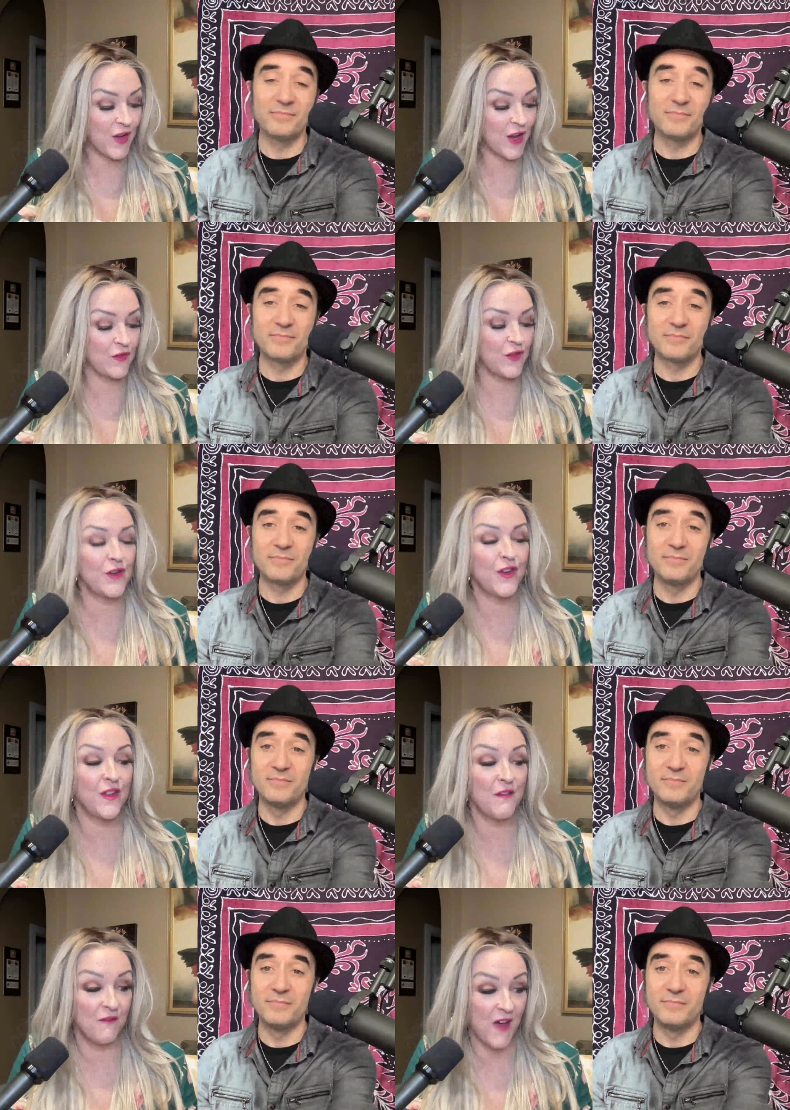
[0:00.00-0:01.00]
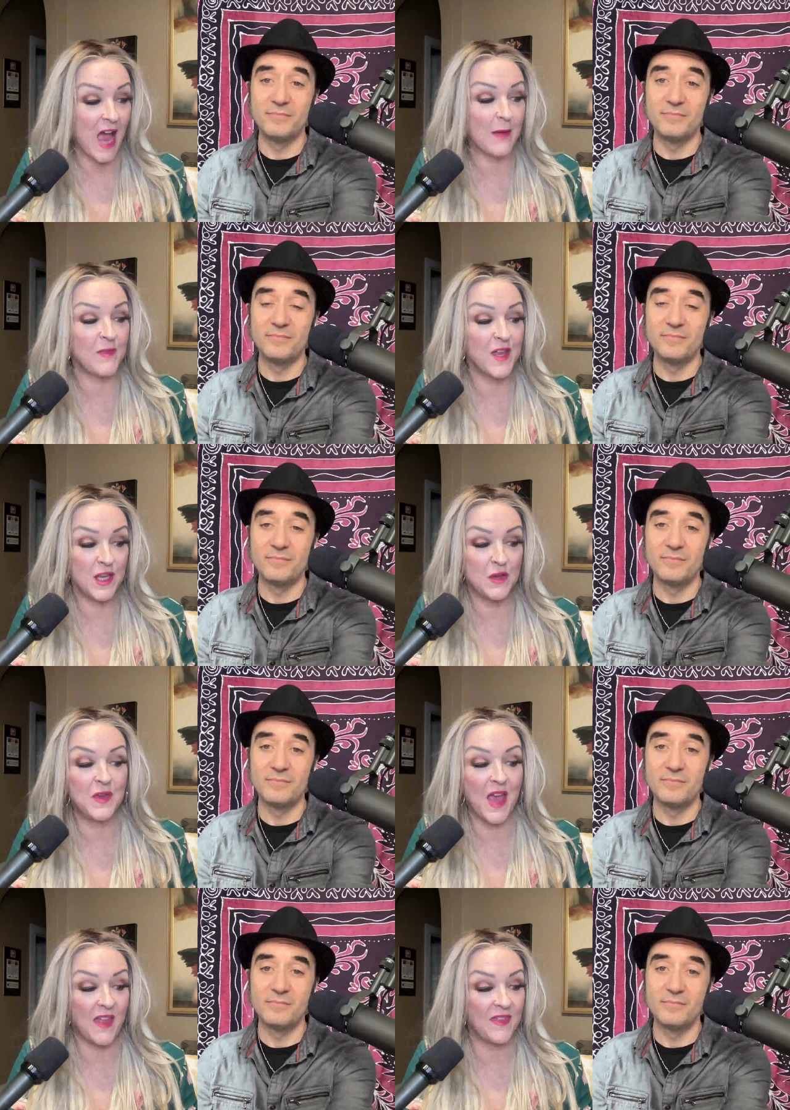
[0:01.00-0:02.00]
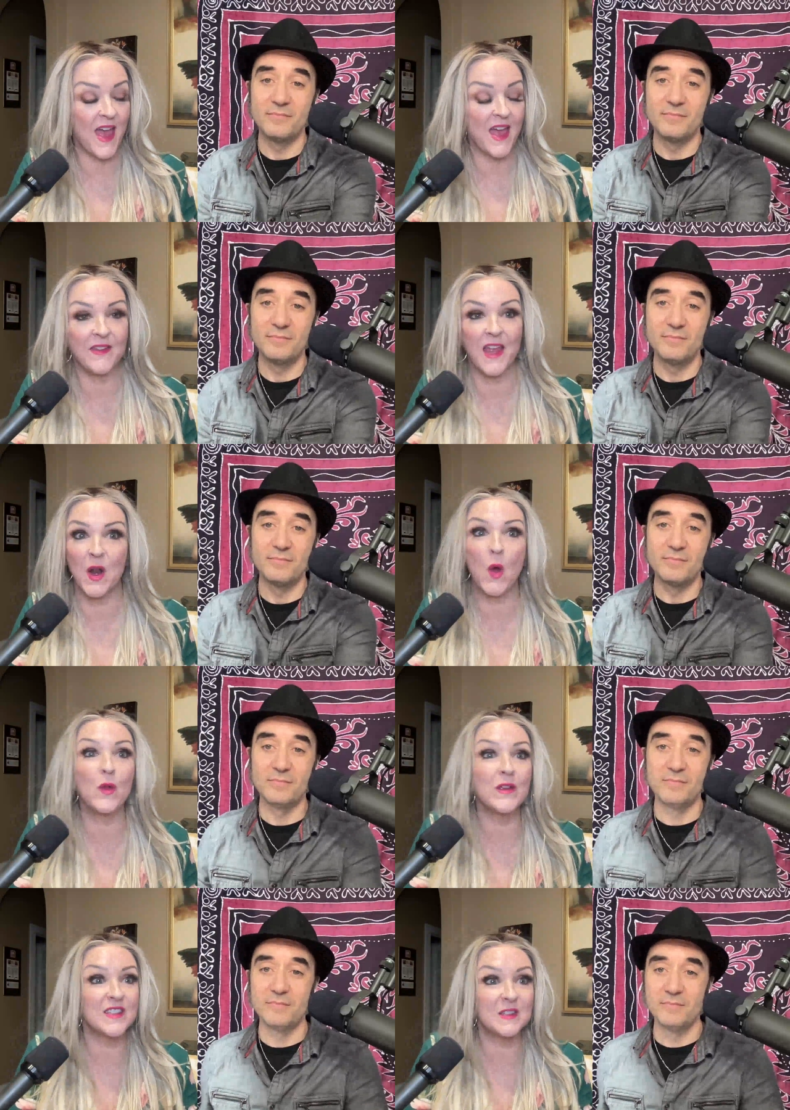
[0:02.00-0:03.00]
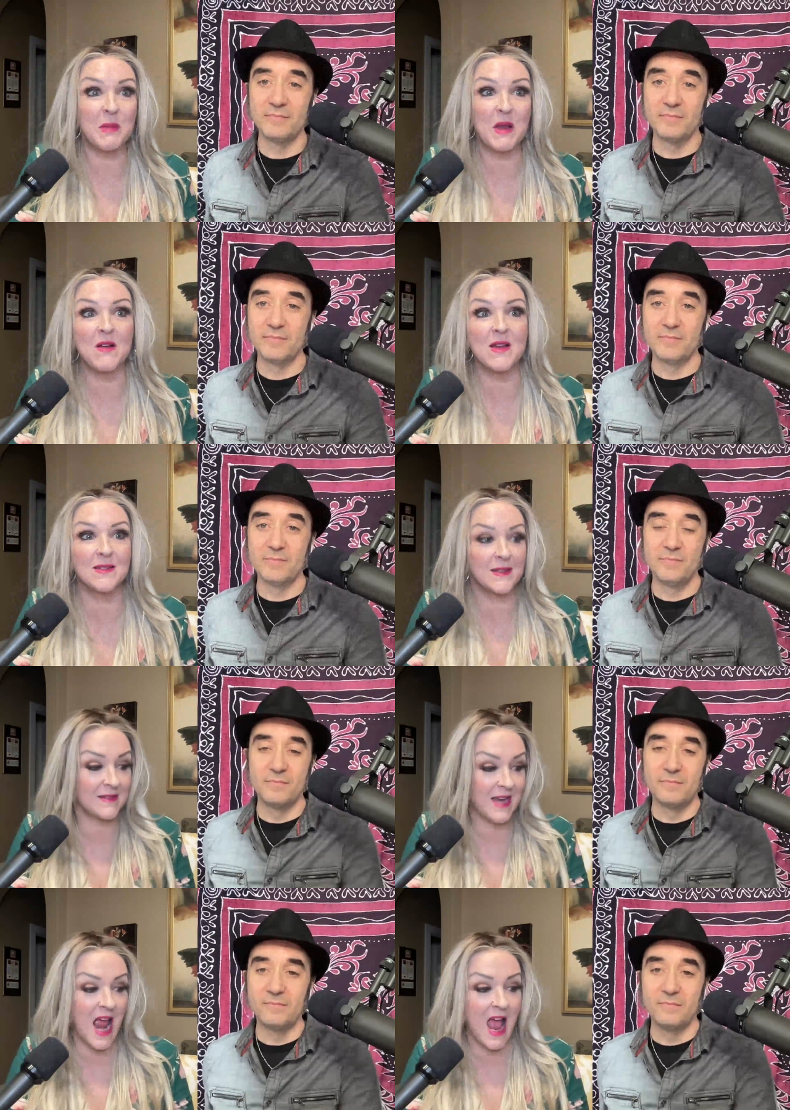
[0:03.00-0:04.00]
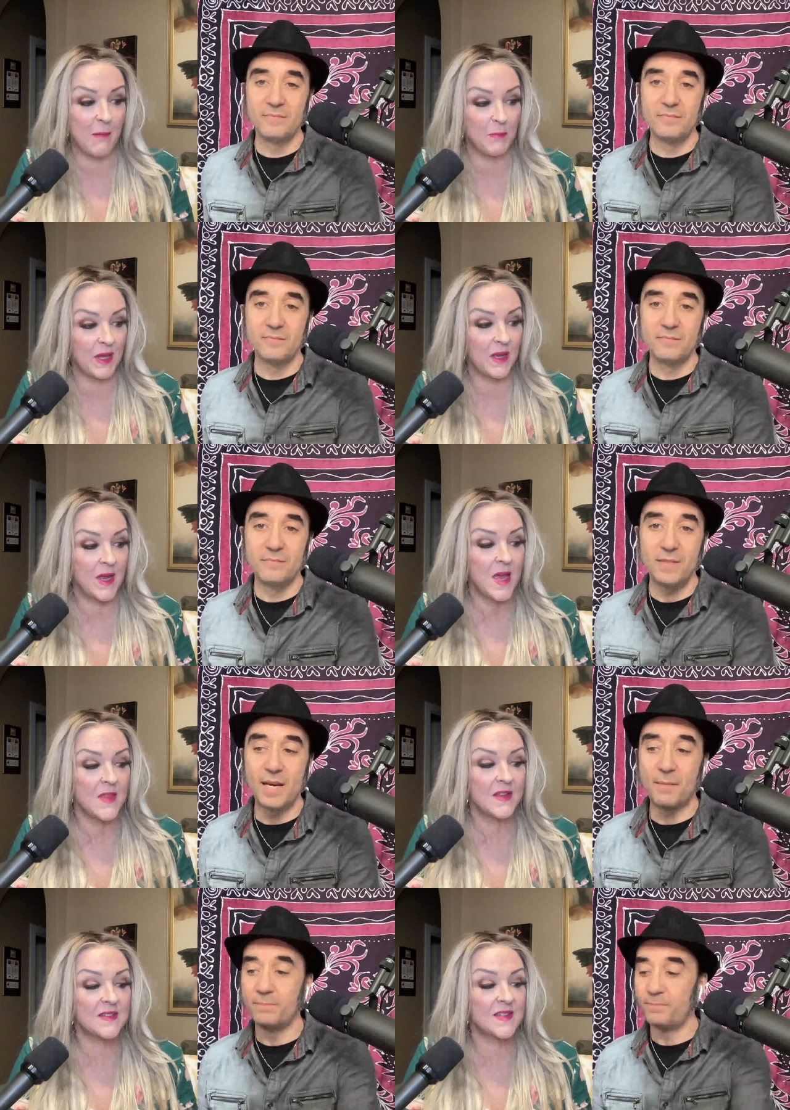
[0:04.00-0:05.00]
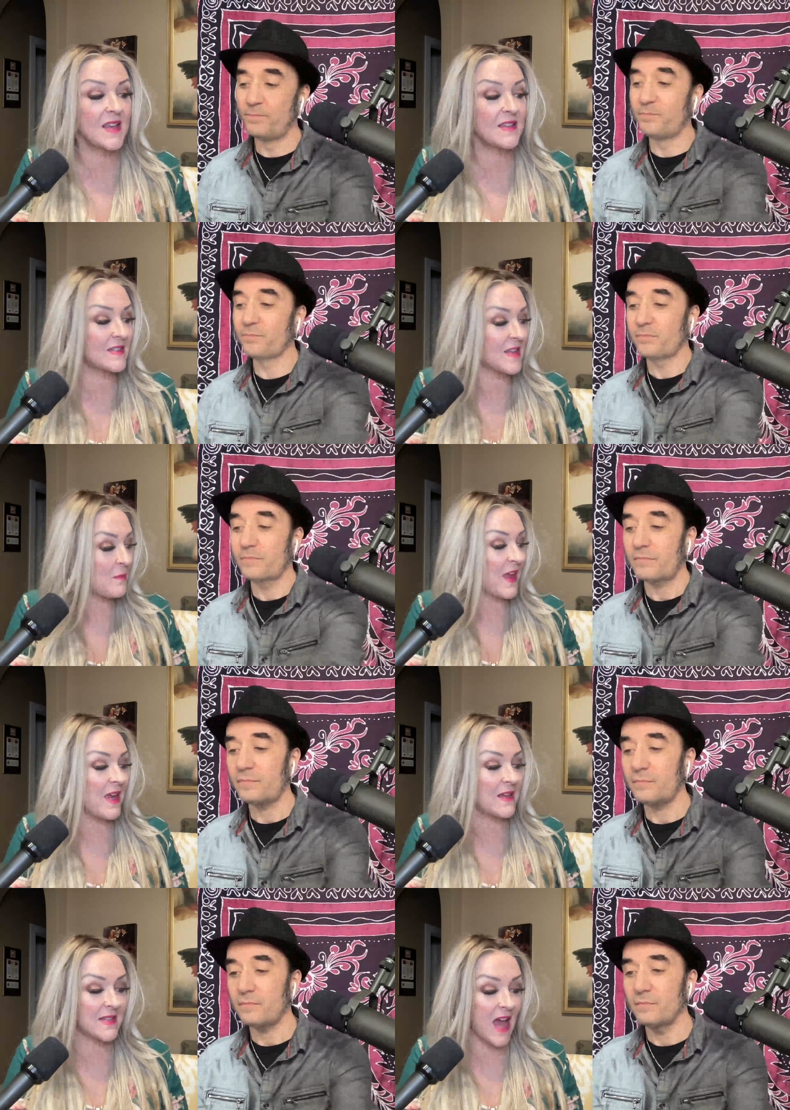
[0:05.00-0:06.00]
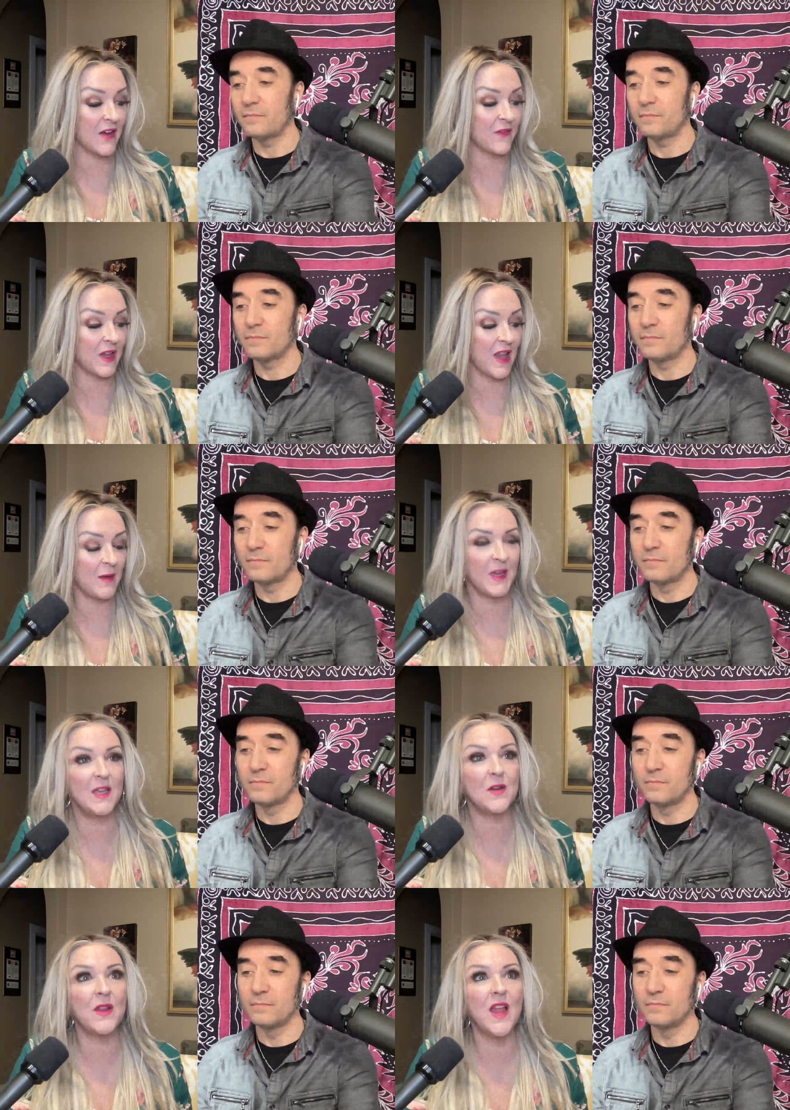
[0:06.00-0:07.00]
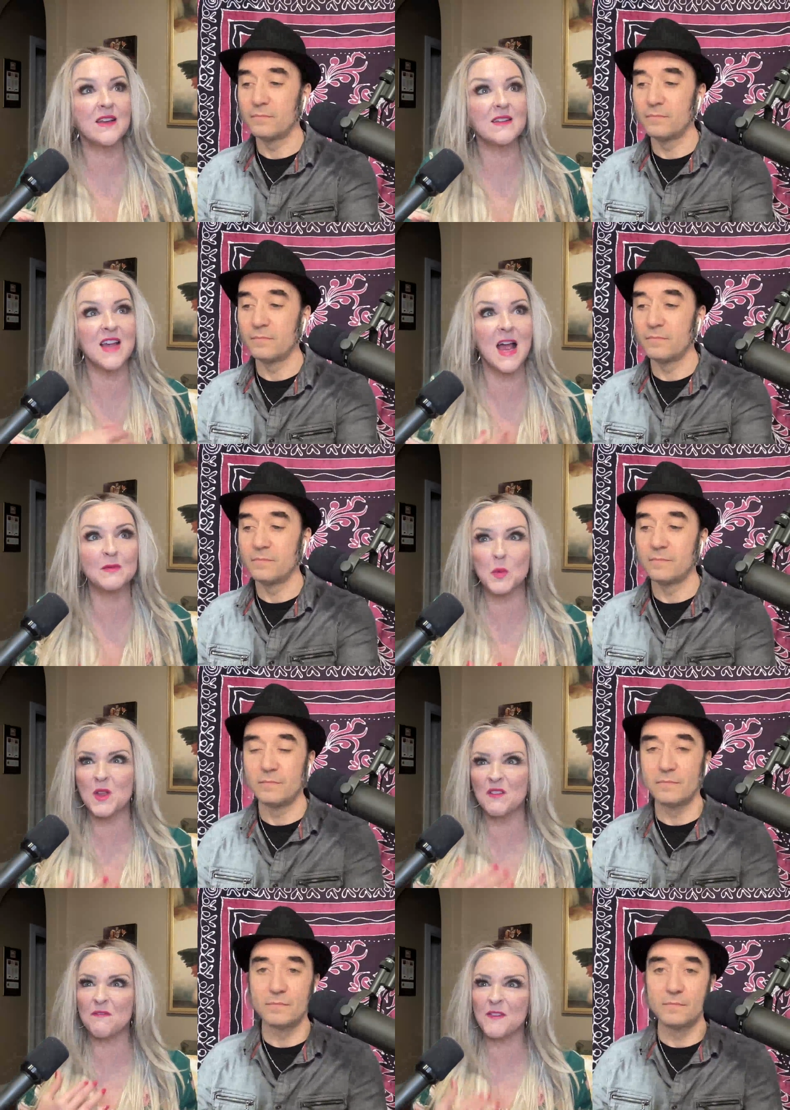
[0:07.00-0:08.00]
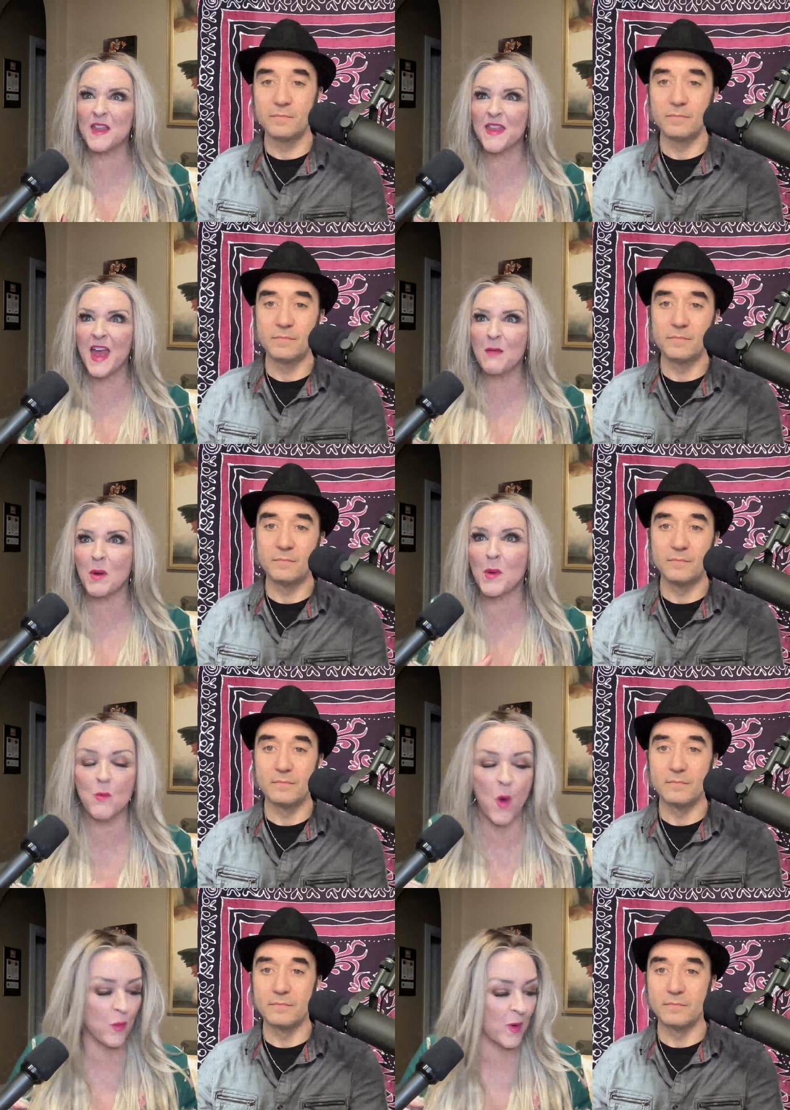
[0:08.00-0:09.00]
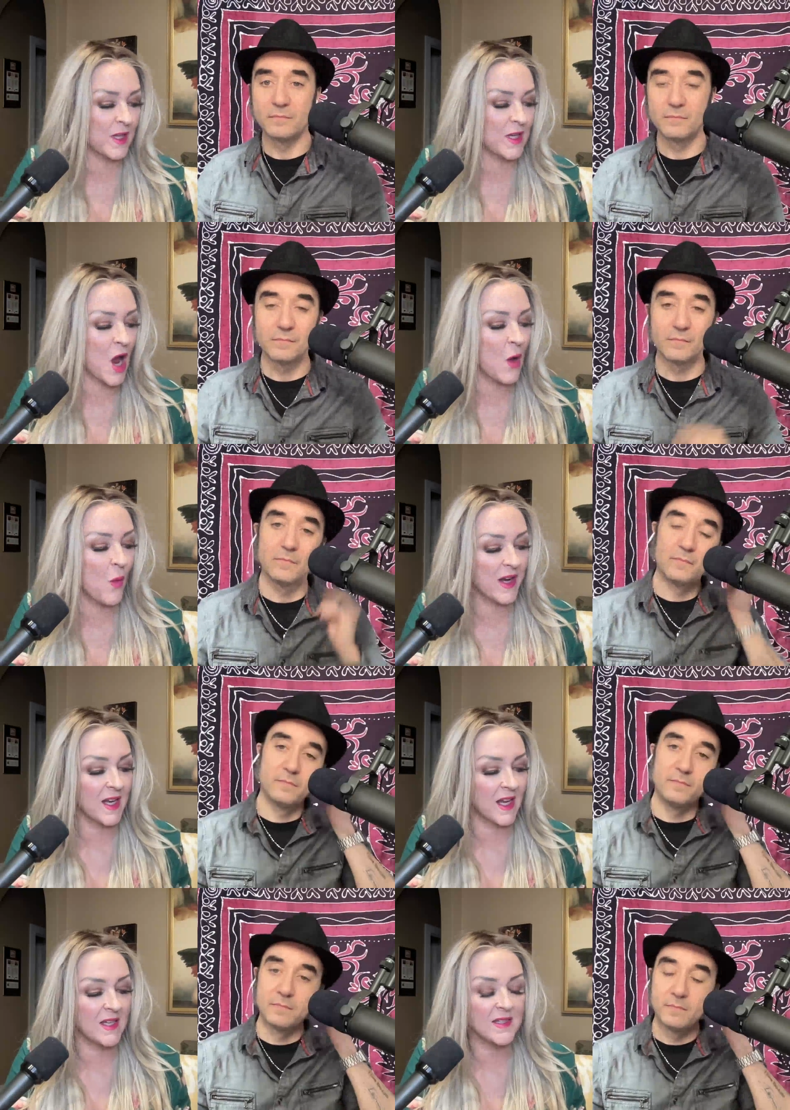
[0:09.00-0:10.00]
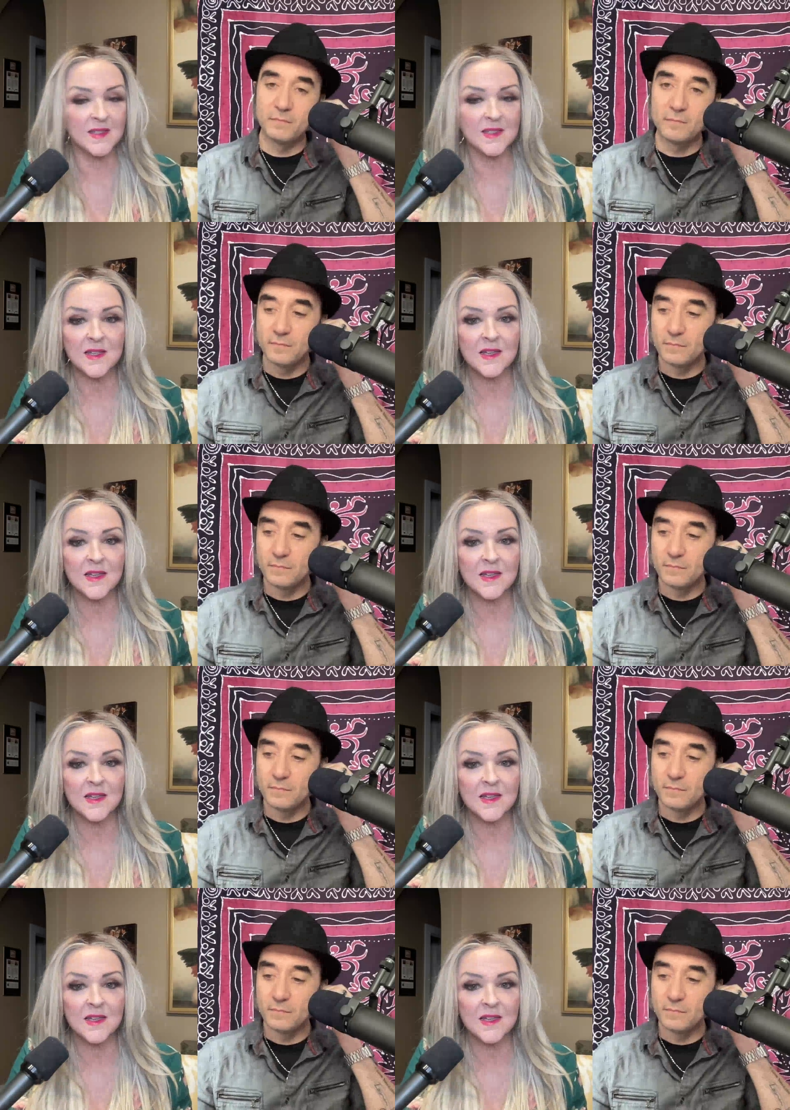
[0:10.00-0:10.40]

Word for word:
Speaker 1: attention to the vibe that you get that that Holy Spirit tap yeah. that says something is out of alignment. You know, a lot of times we'll feel that but we won't really know what it is.